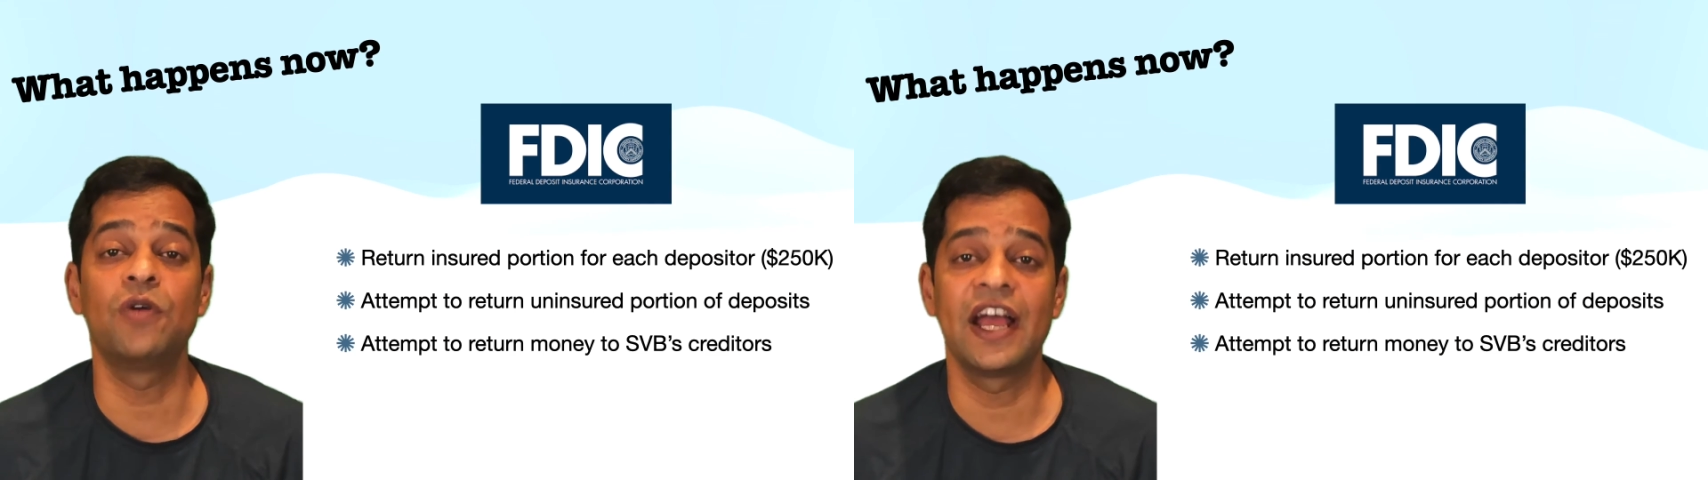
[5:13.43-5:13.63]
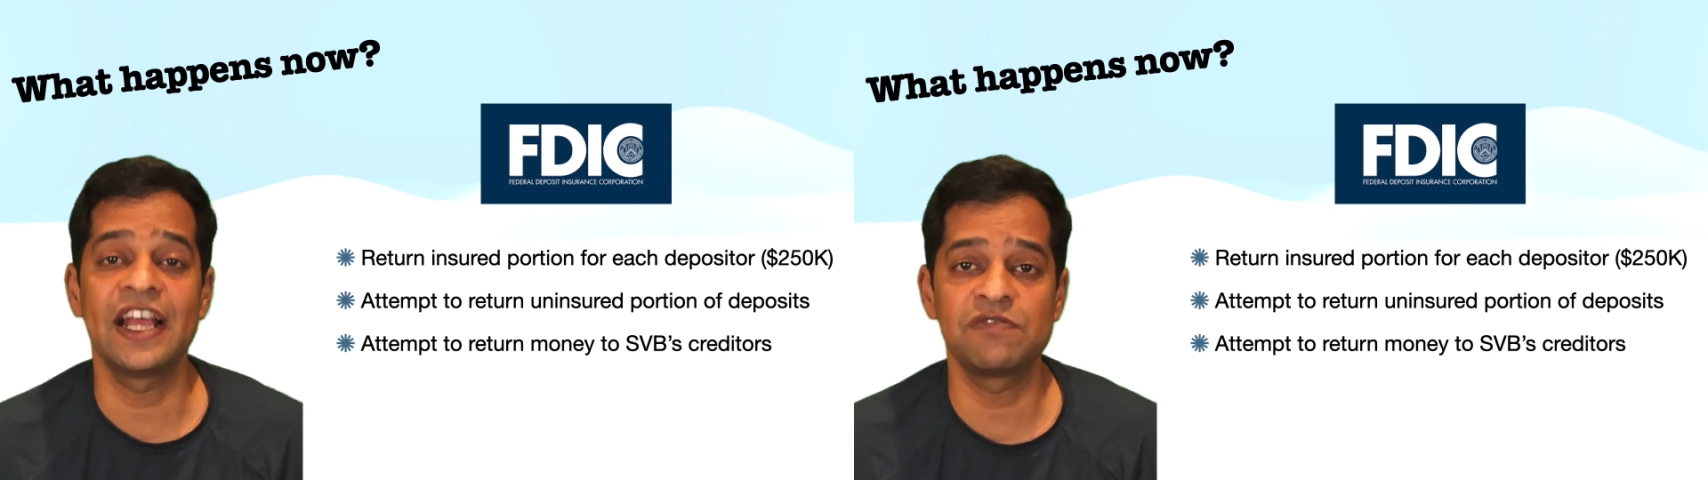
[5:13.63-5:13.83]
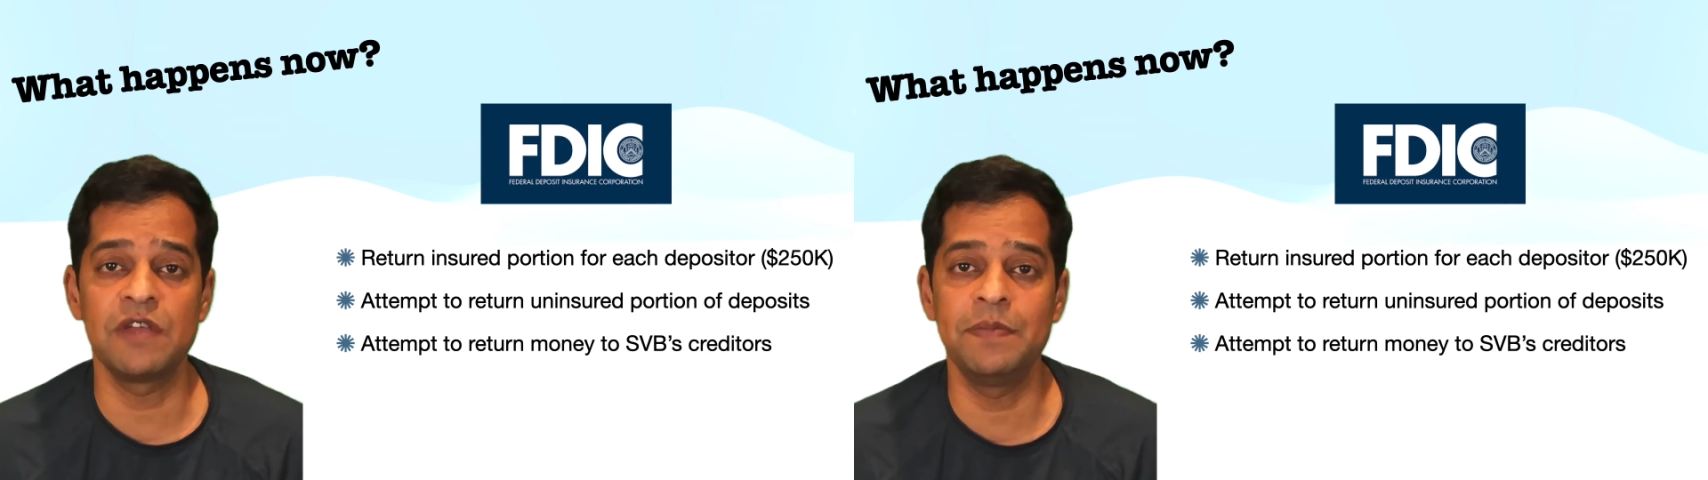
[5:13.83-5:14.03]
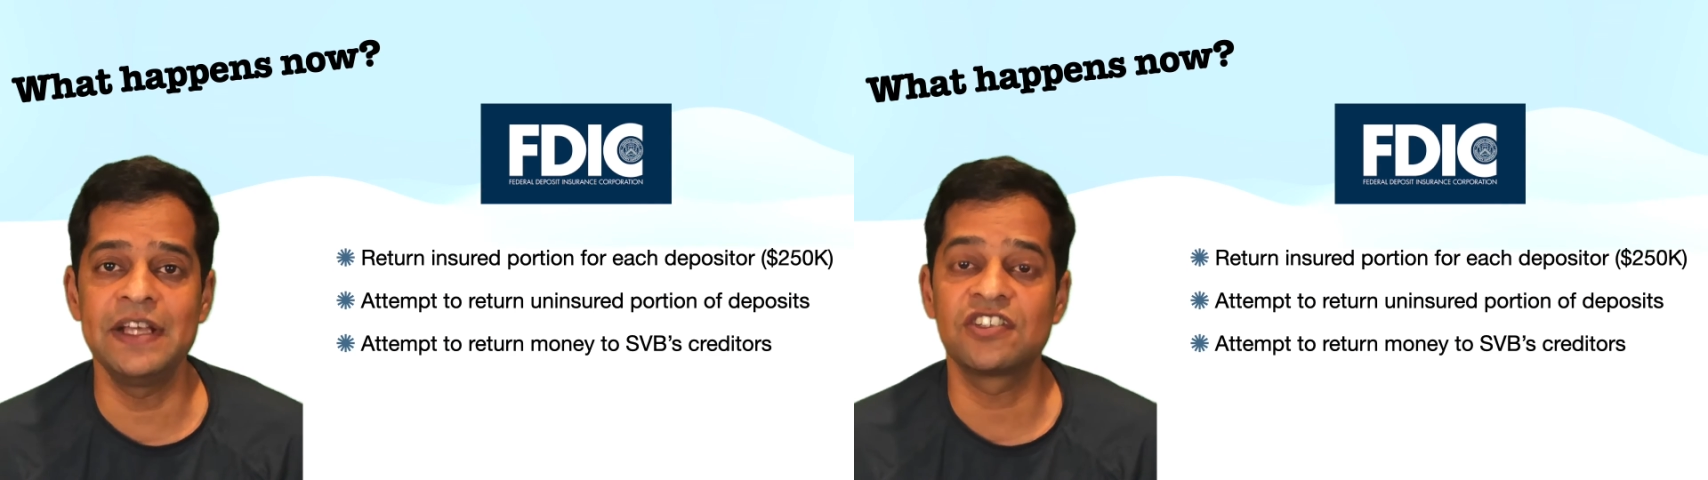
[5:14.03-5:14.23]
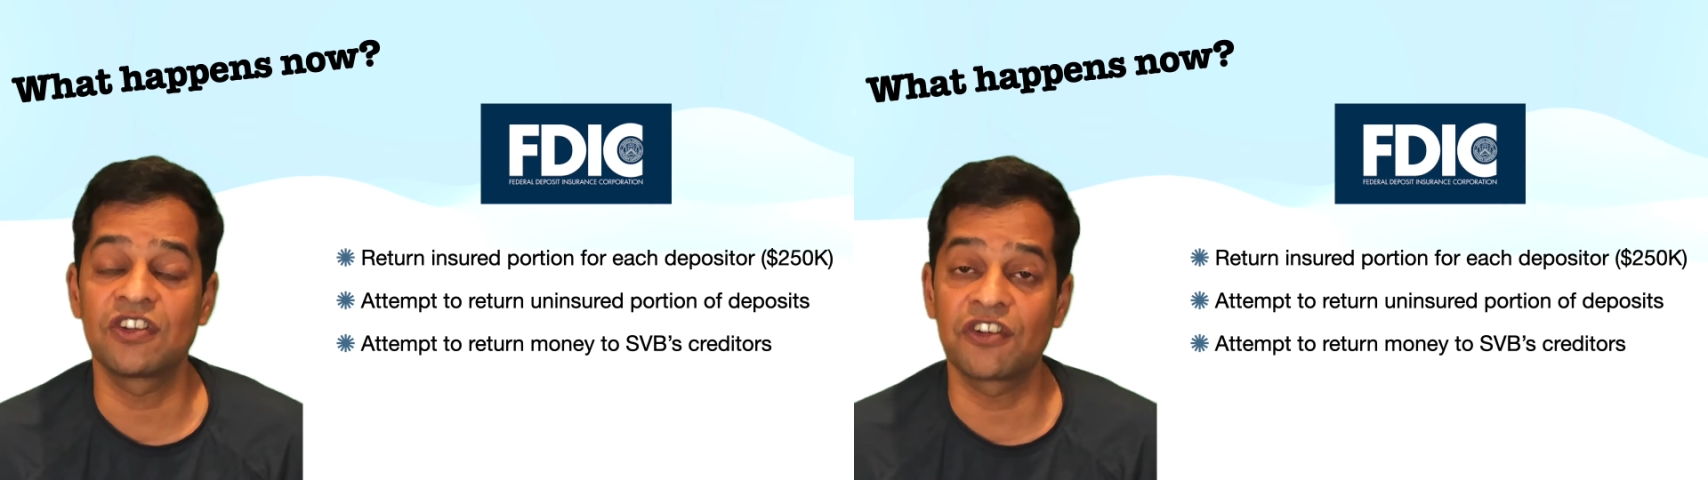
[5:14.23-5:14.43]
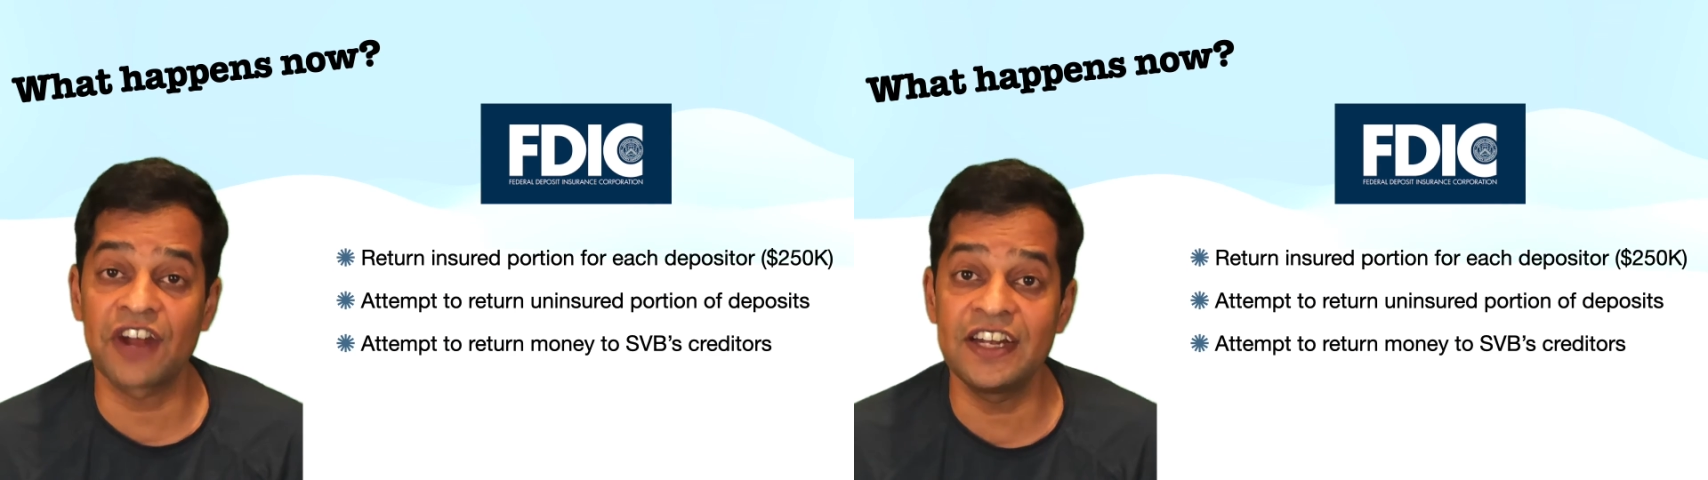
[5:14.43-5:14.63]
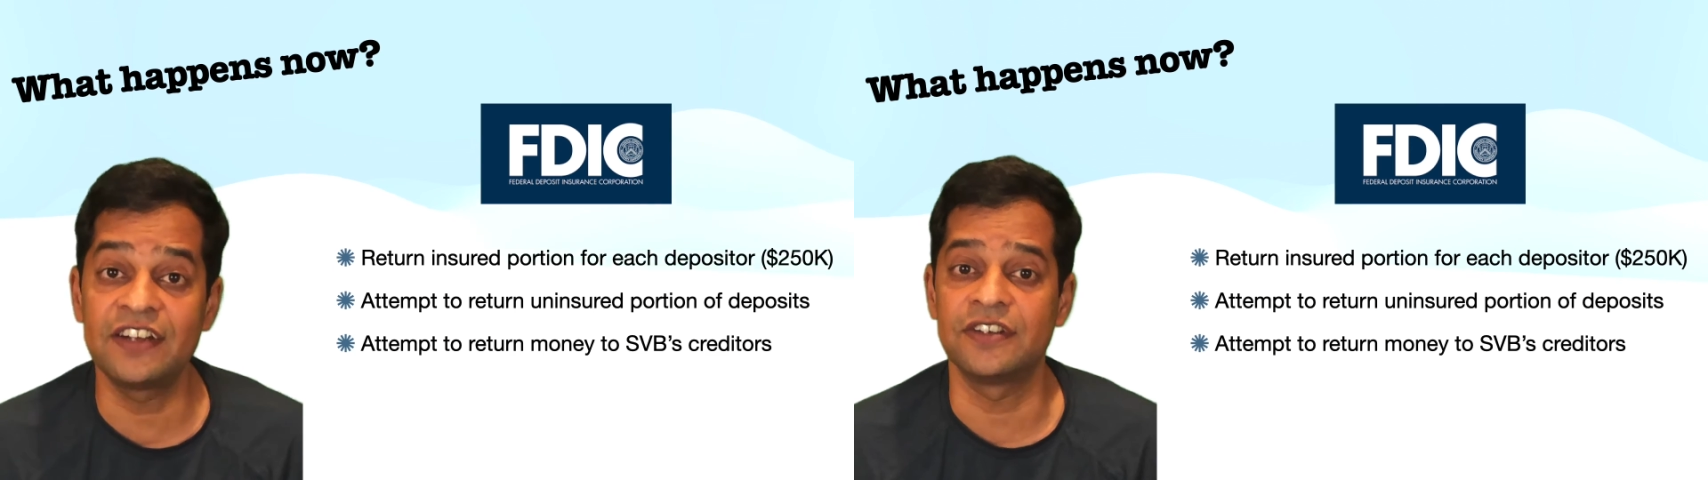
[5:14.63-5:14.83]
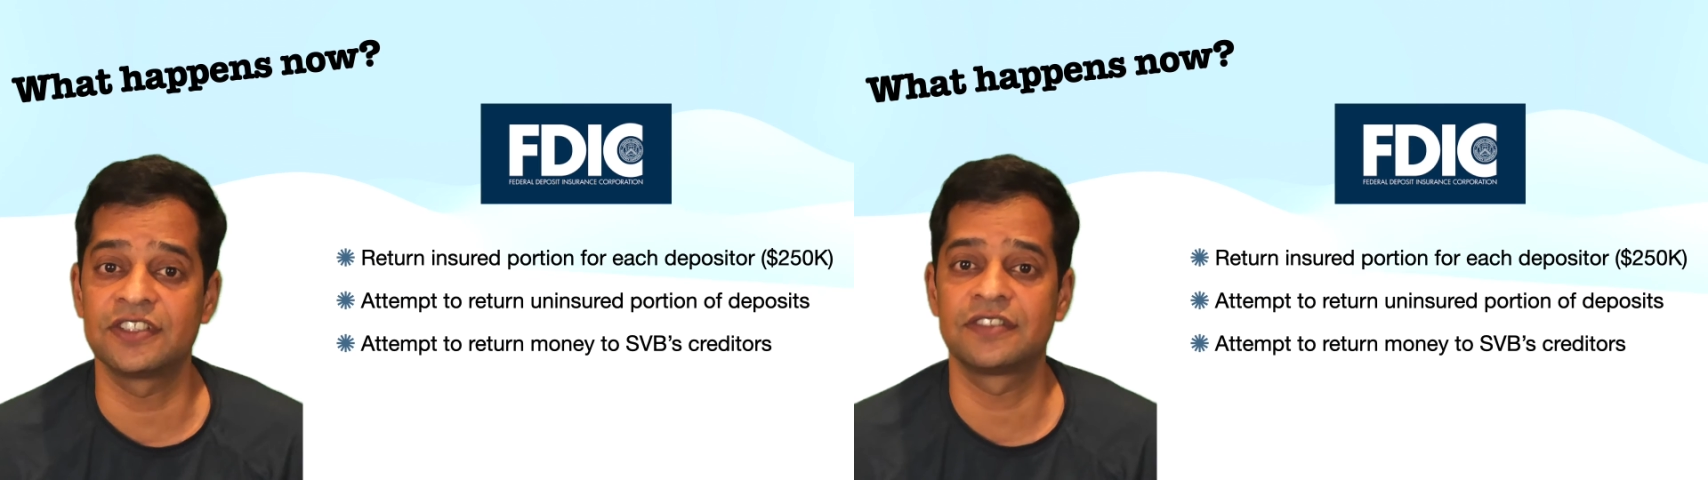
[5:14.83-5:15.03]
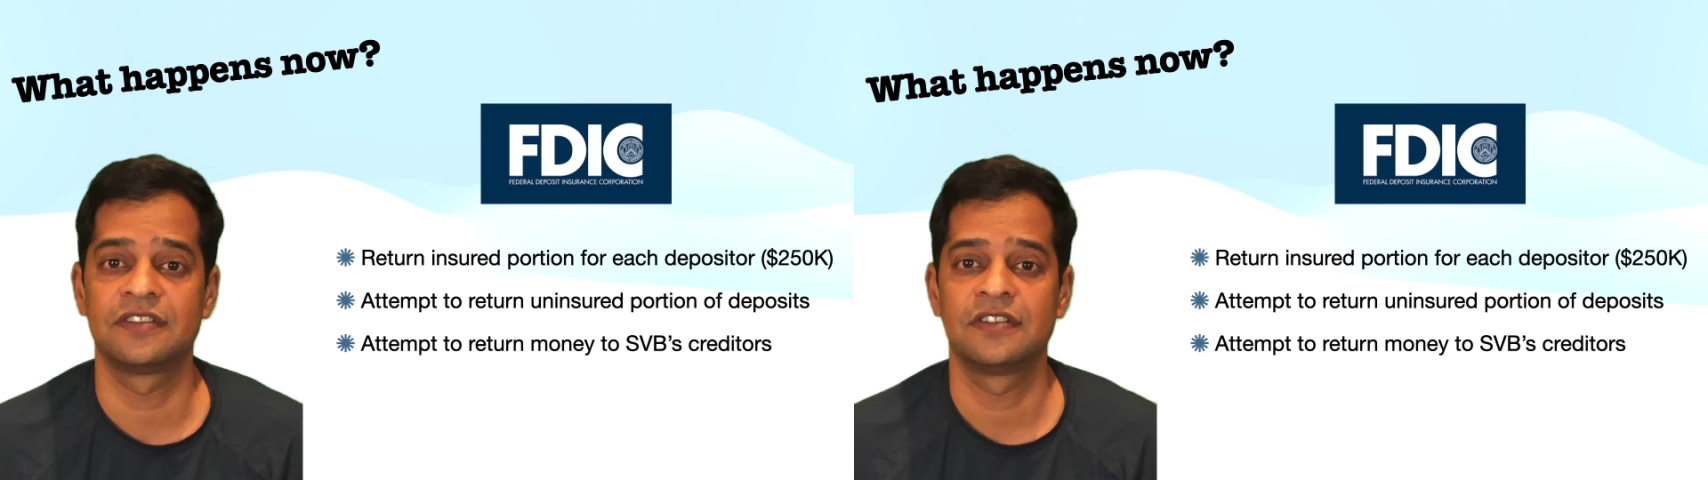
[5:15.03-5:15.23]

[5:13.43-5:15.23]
SVB's creditors.